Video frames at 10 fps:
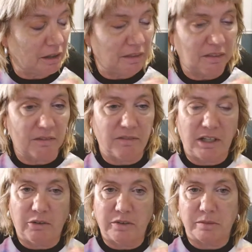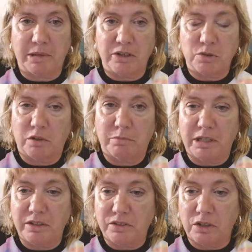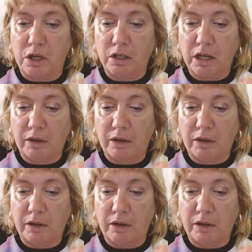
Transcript: I think the video is about twelve minutes long.